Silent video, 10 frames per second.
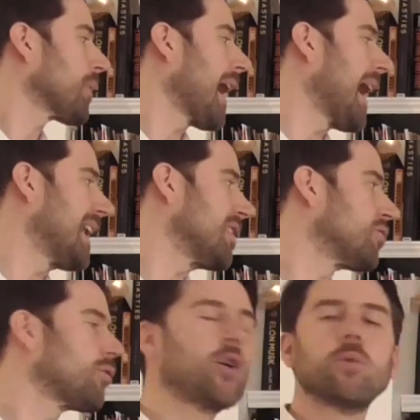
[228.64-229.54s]
and
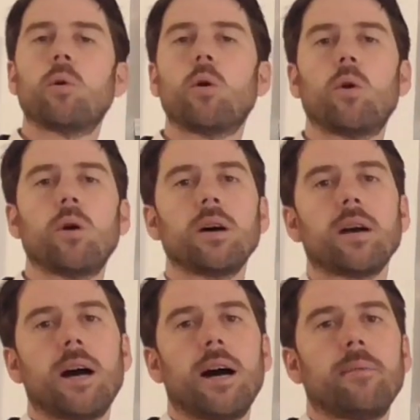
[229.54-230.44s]
grow more,
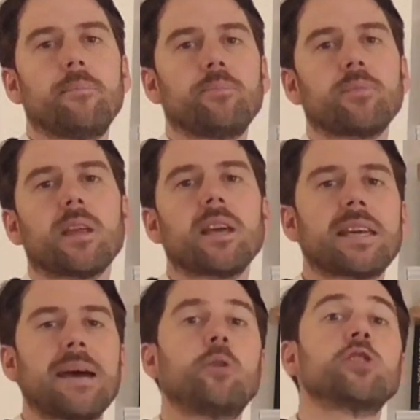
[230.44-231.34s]

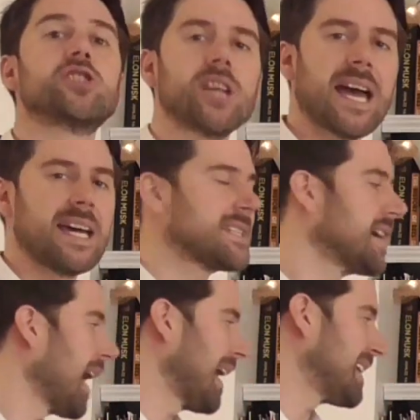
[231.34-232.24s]
get more shares,
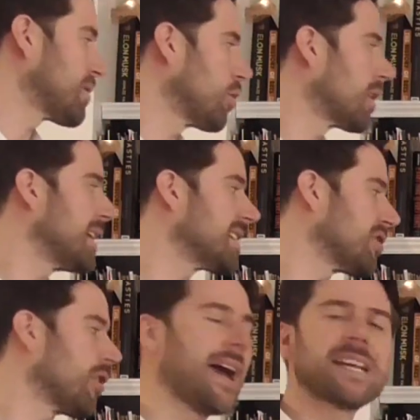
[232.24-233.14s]
and this can
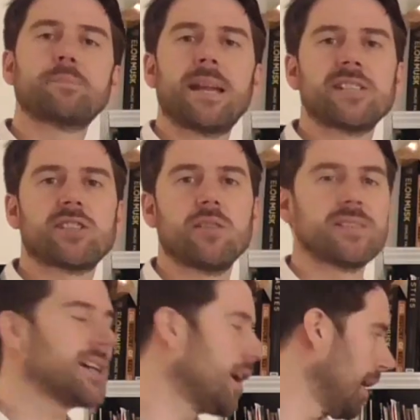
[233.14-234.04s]
grow exponentially over
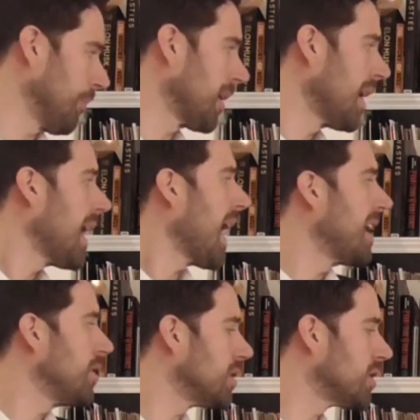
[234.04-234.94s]
time.
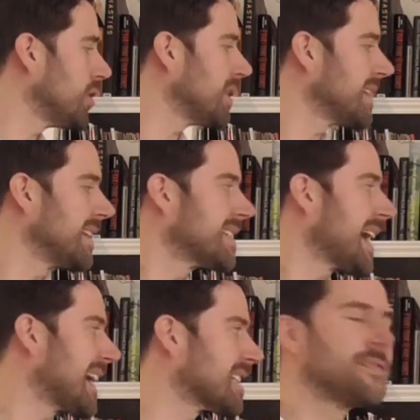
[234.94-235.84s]
And you can do this in a
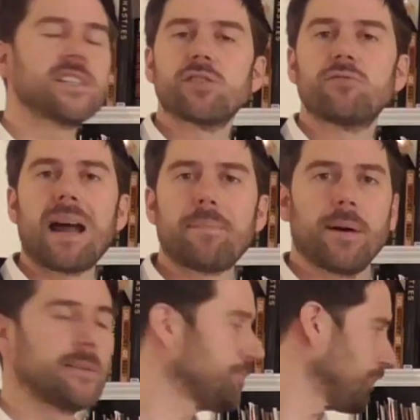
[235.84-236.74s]
tax-efficient
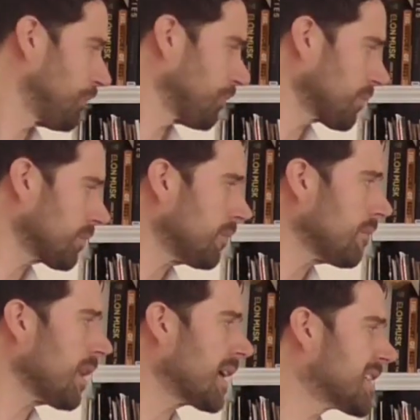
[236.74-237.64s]
wrapper.
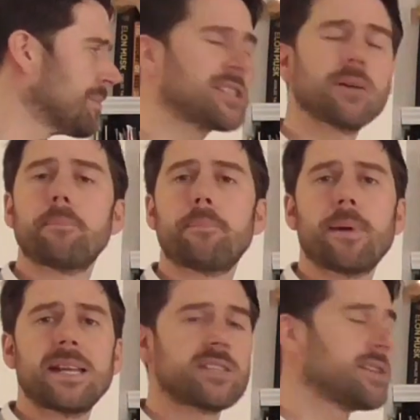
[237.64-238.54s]
Similar to a
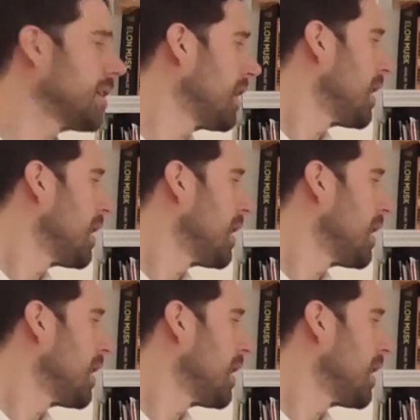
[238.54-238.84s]
pension,